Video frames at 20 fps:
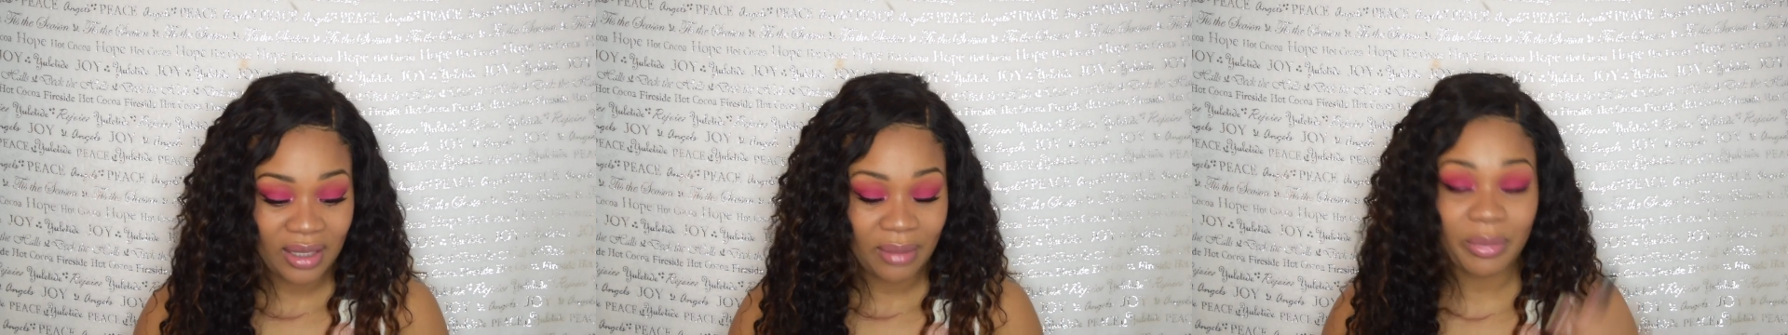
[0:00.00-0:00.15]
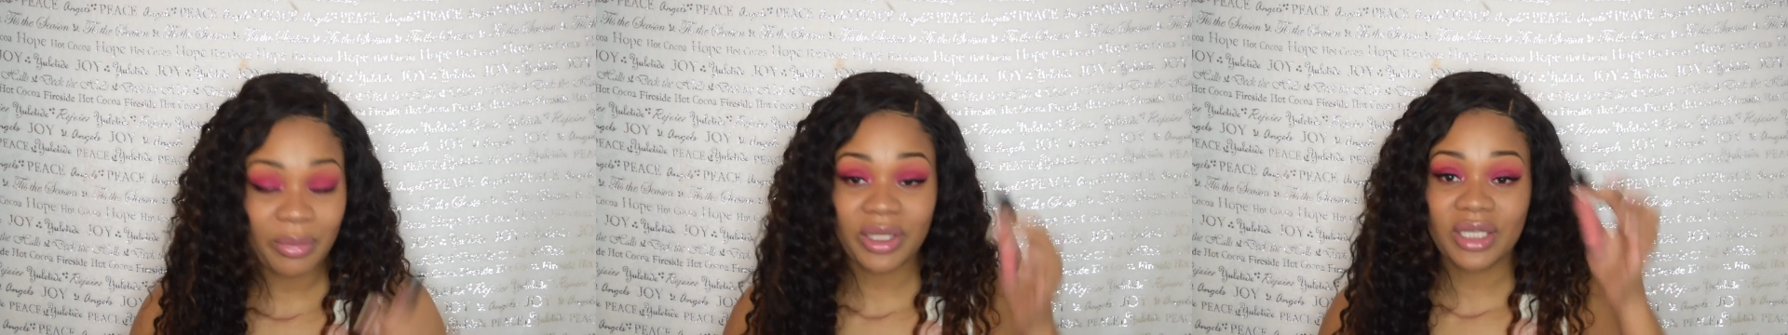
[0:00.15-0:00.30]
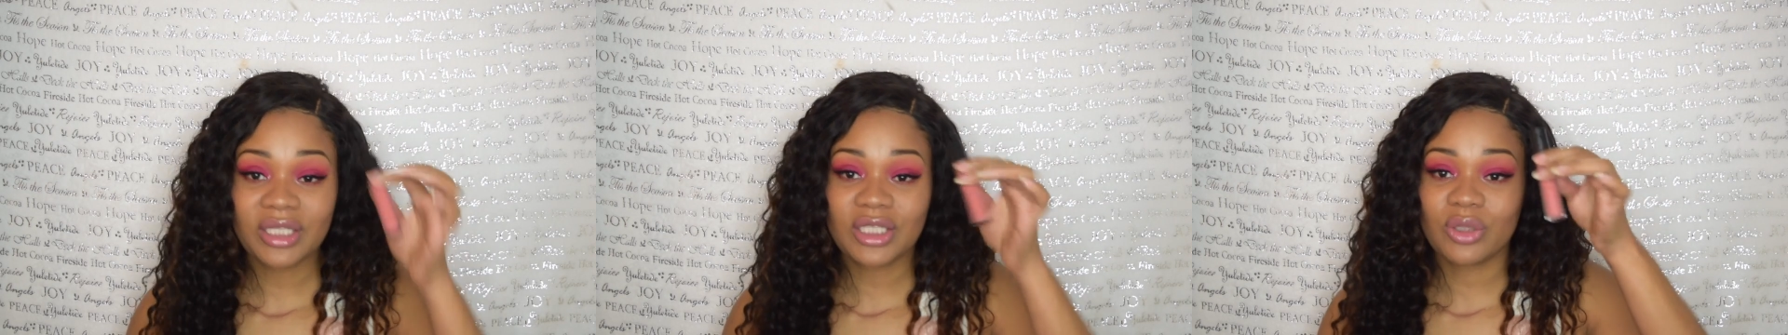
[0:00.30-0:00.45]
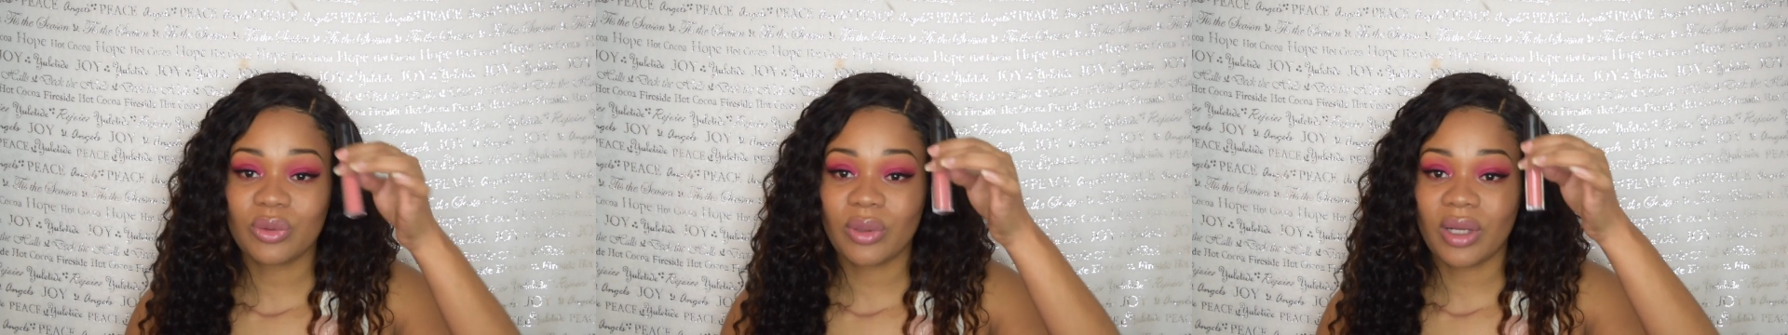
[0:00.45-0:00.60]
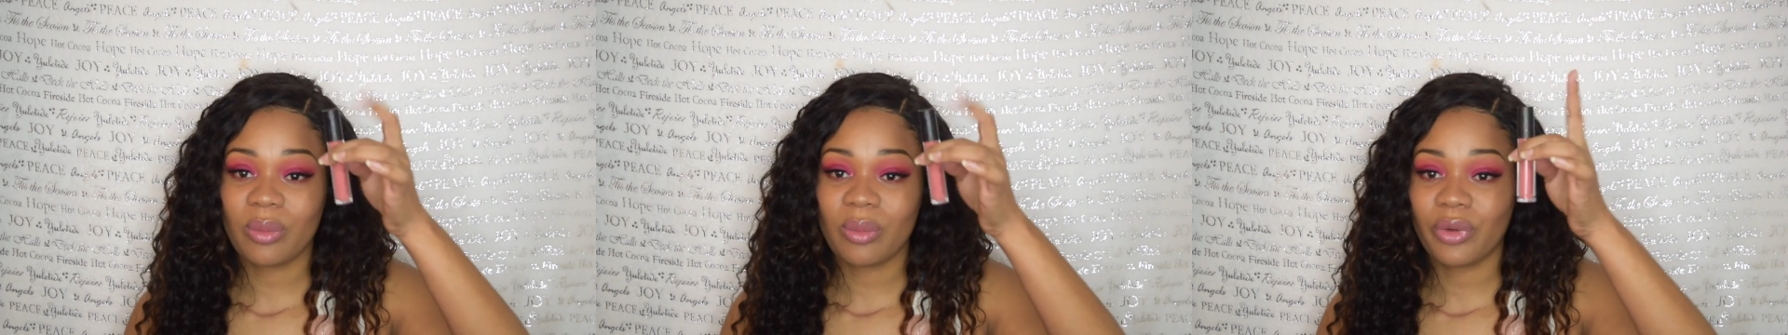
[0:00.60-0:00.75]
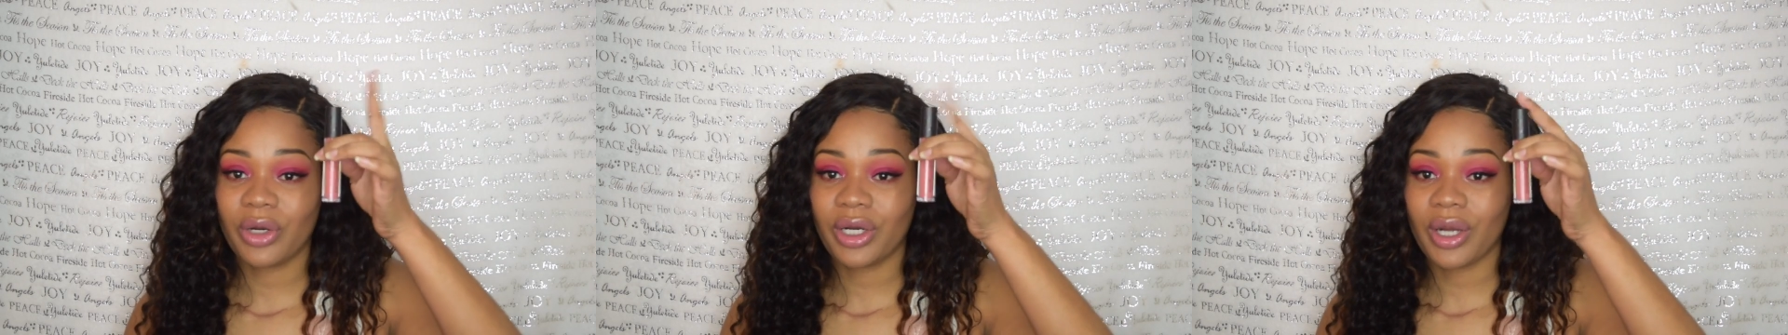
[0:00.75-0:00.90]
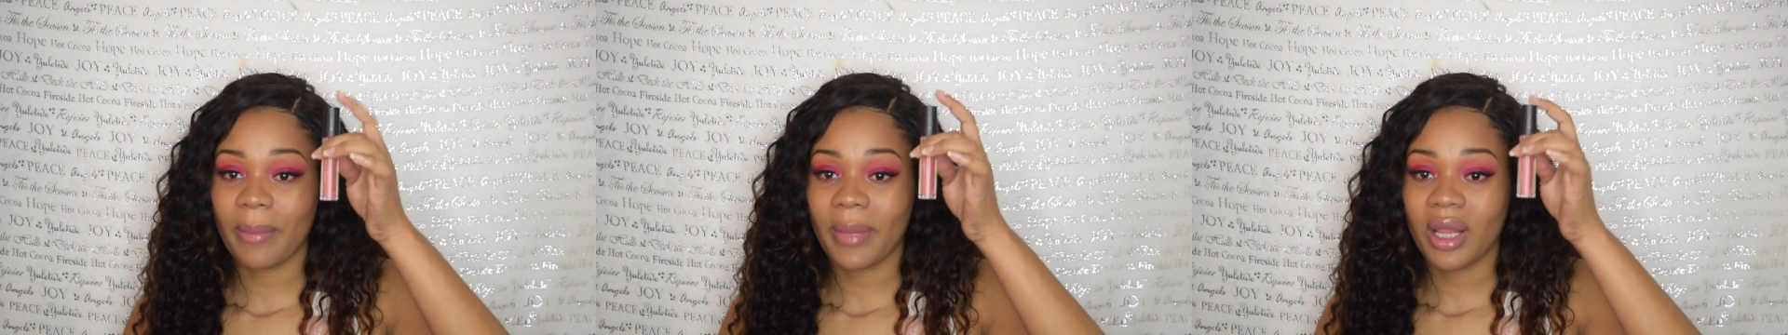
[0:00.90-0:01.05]
but this is what I'm
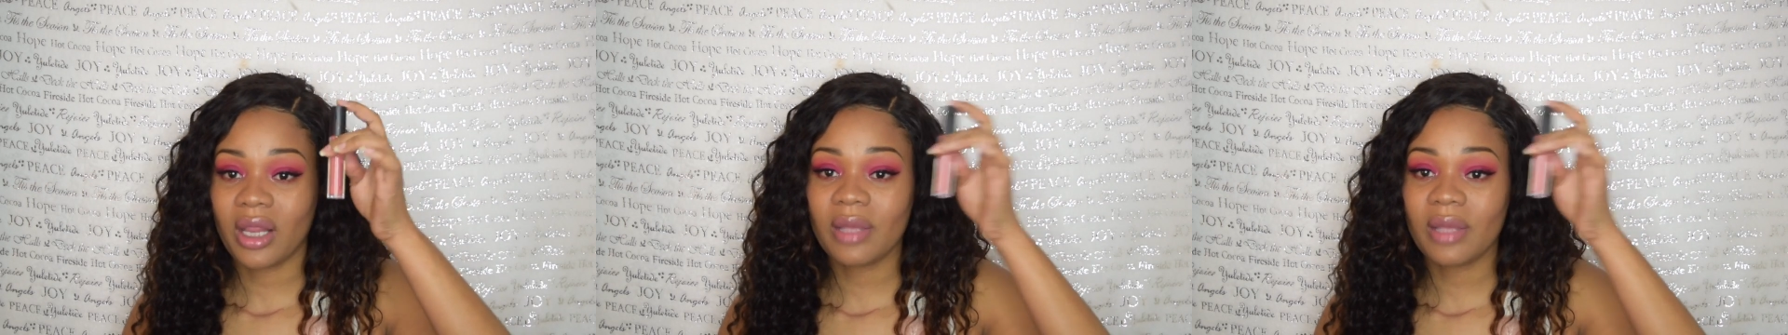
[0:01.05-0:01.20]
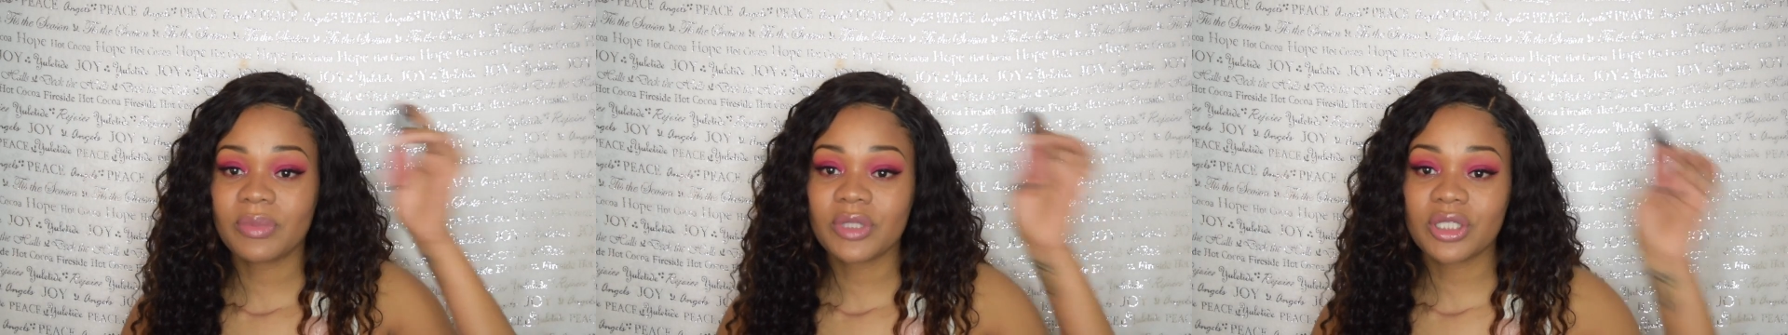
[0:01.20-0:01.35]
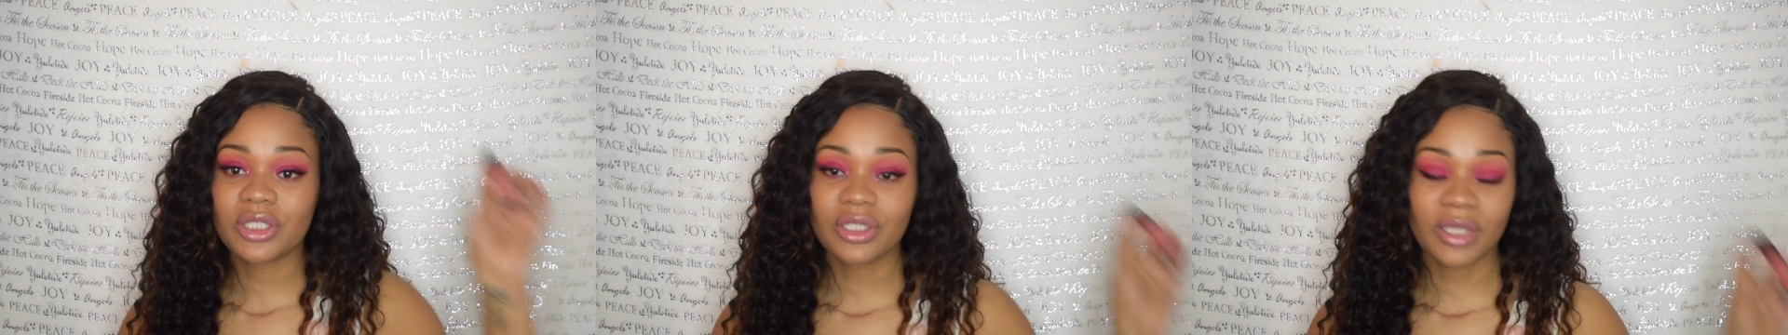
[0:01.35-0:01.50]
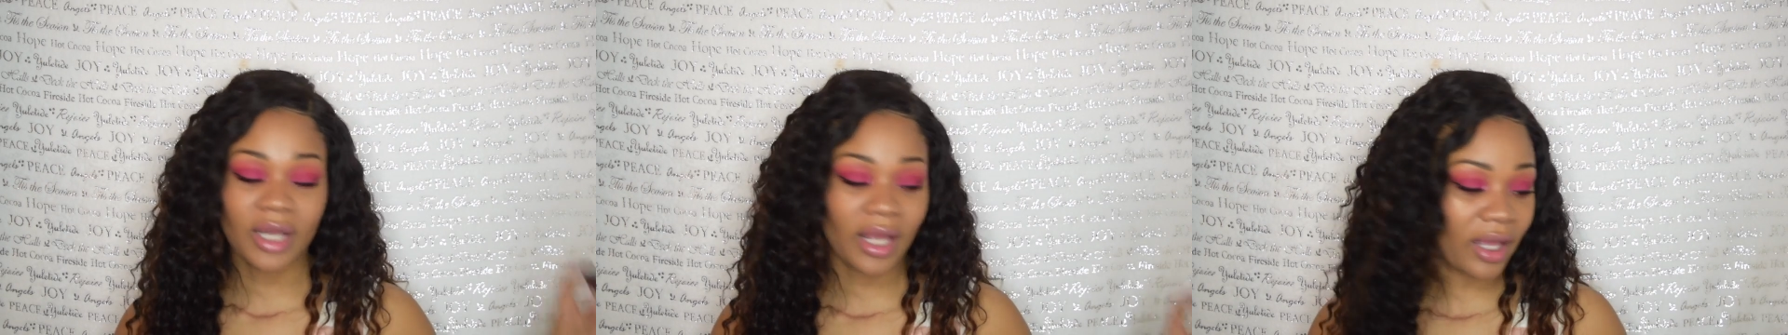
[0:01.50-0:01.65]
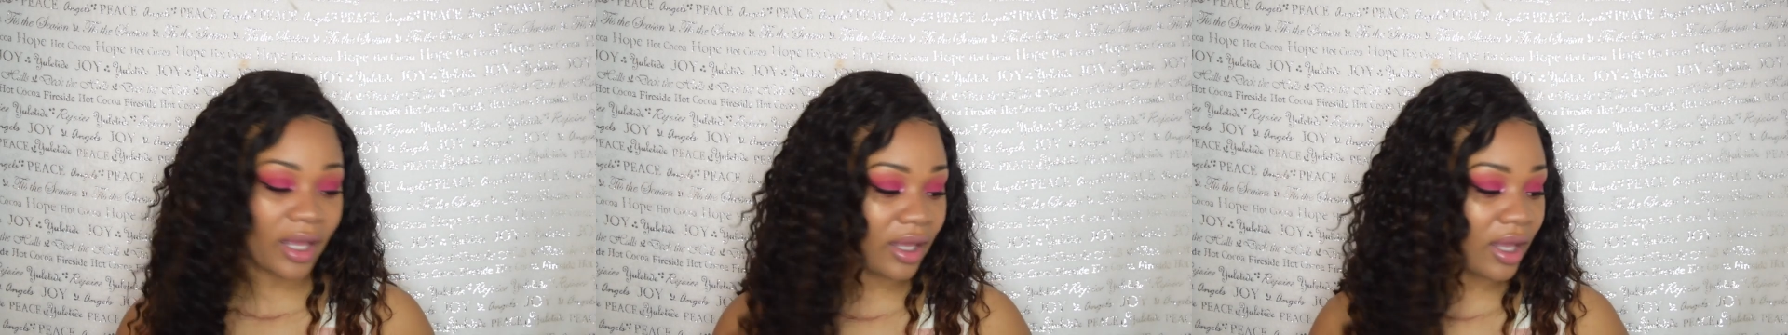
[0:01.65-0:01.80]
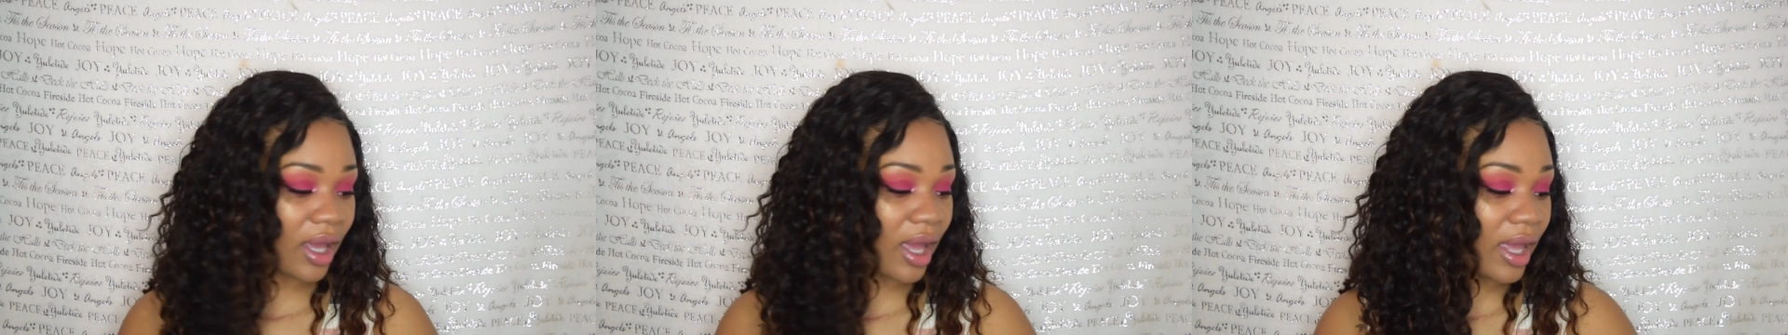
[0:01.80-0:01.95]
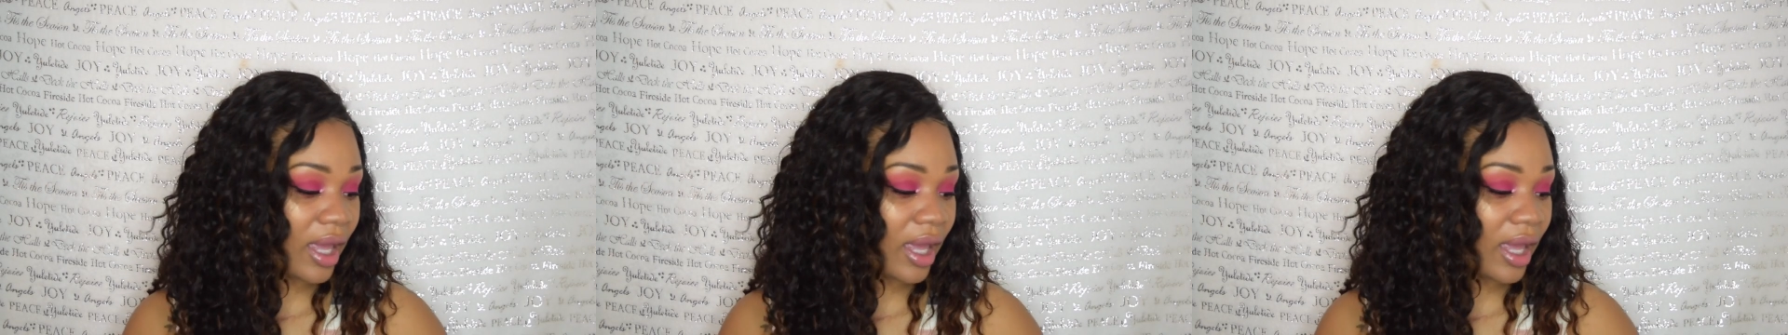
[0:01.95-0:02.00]
wearing on my lips today.